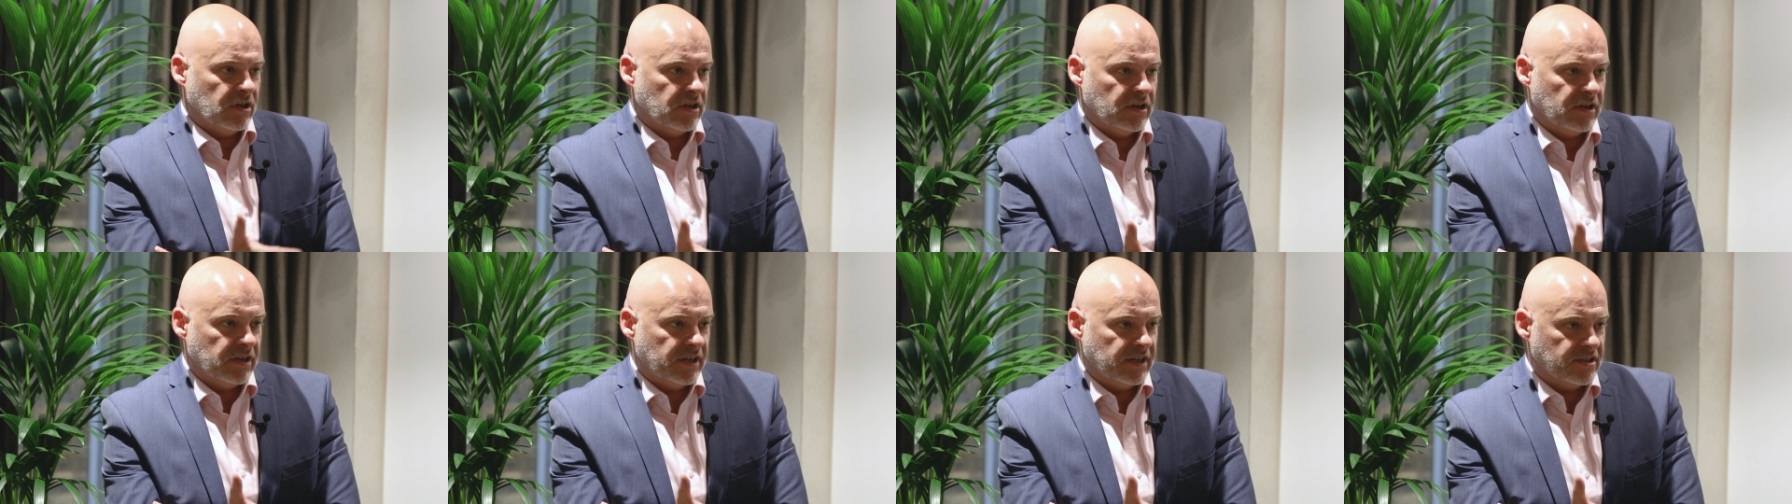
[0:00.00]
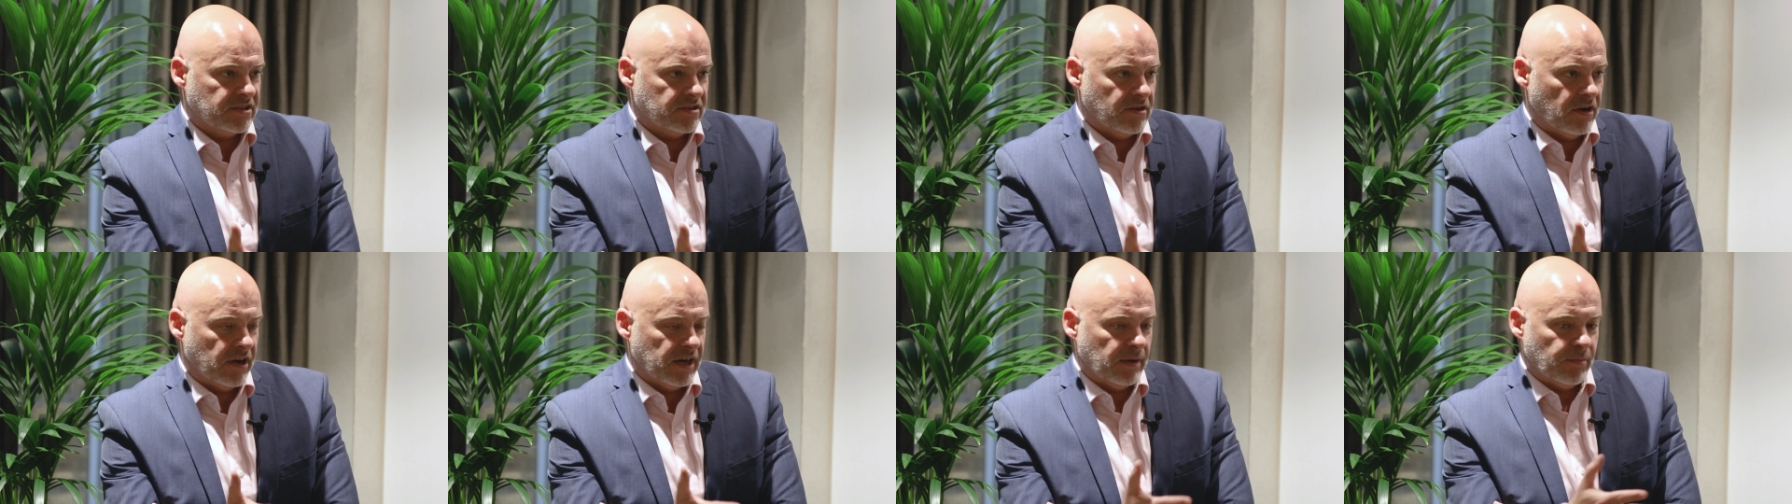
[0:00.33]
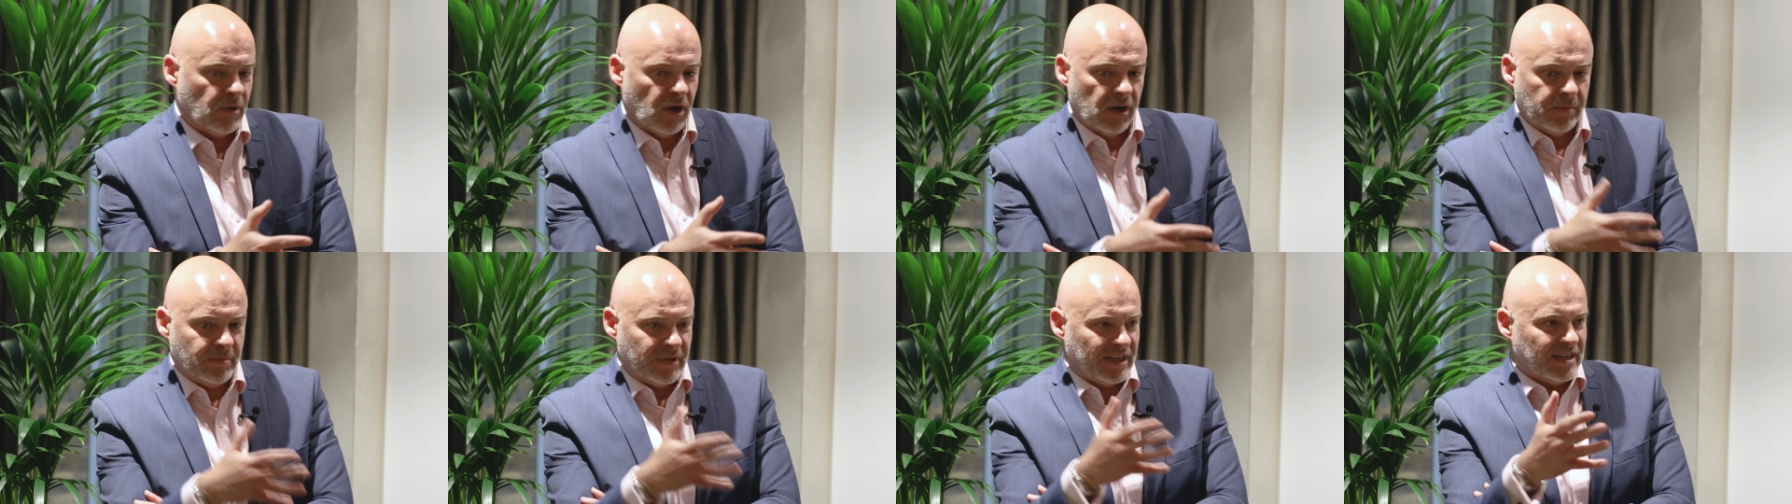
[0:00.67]
a learning designer
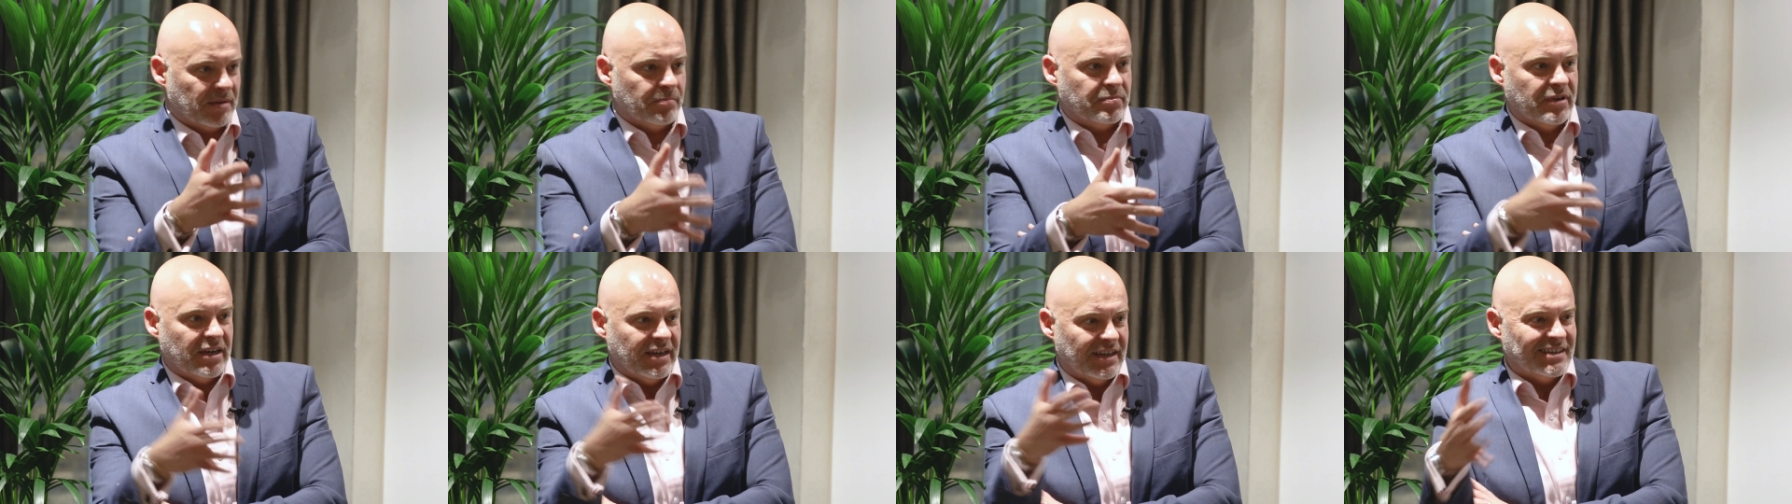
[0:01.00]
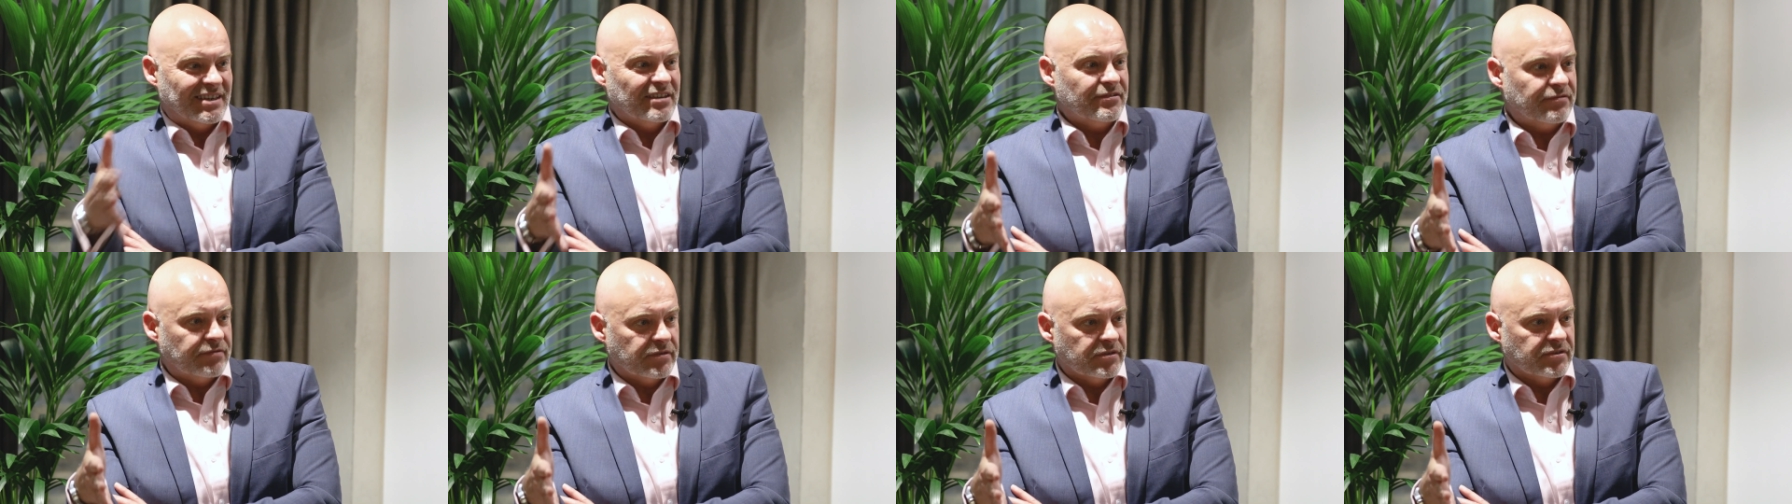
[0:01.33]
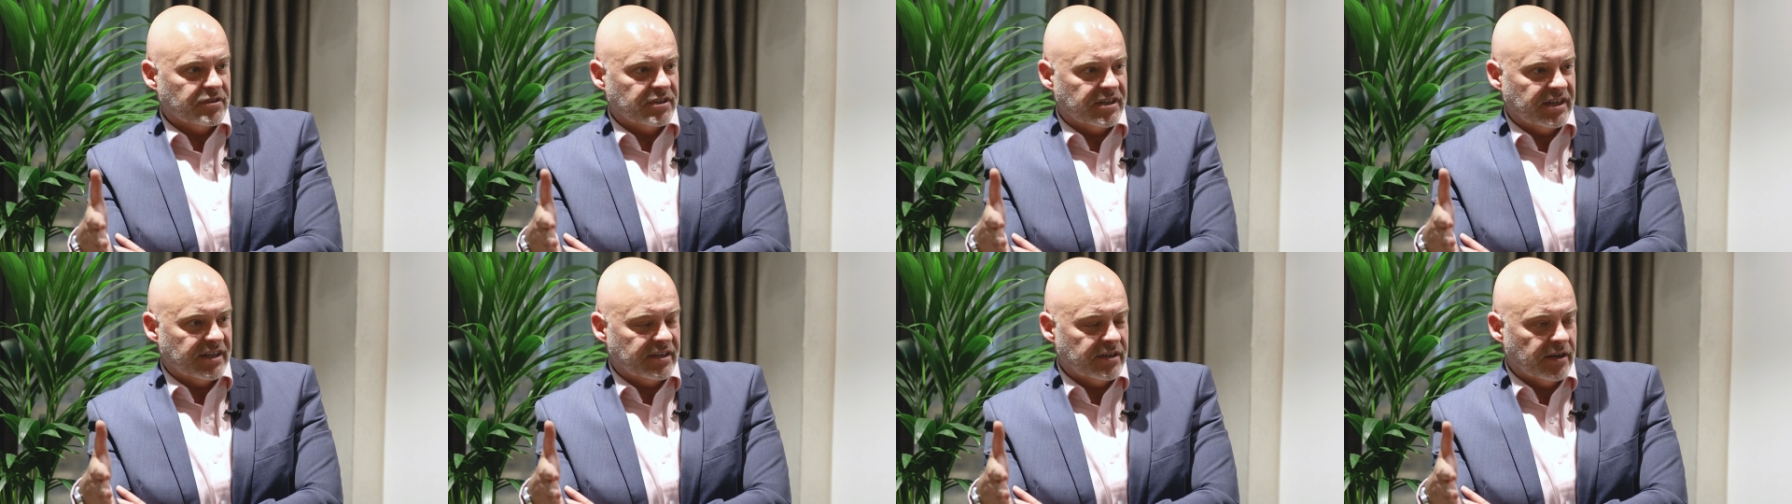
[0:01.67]
might be completely
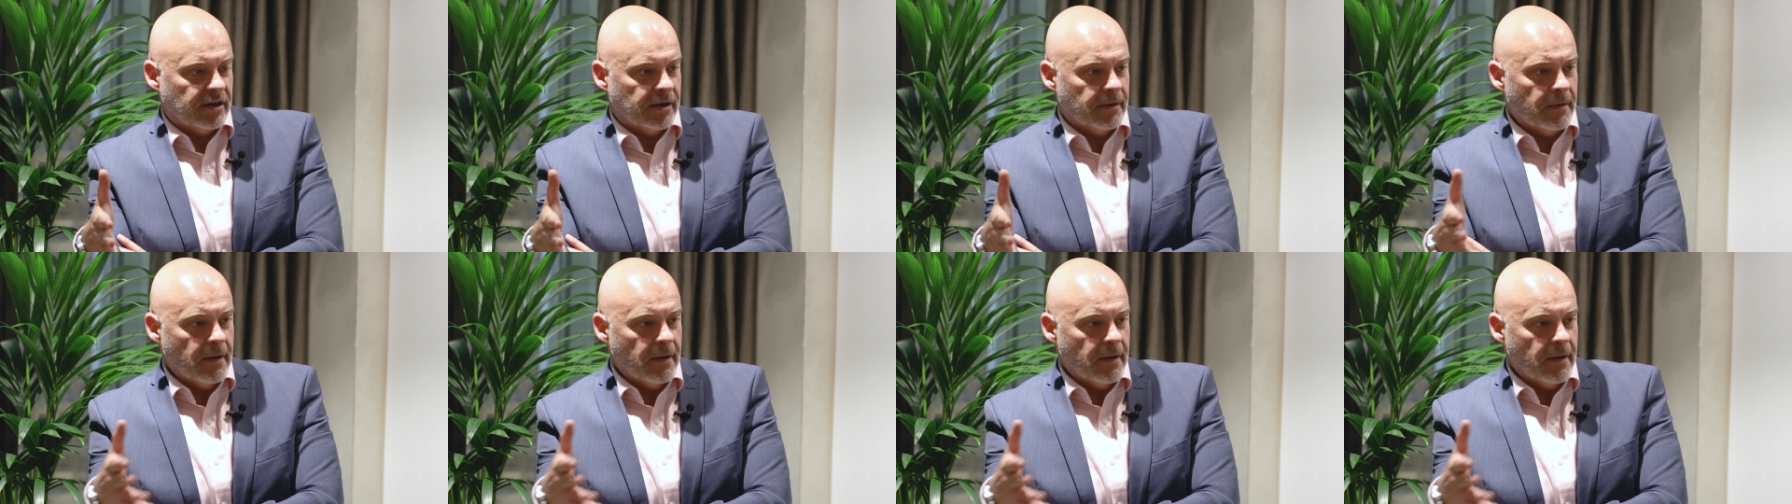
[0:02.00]
different than in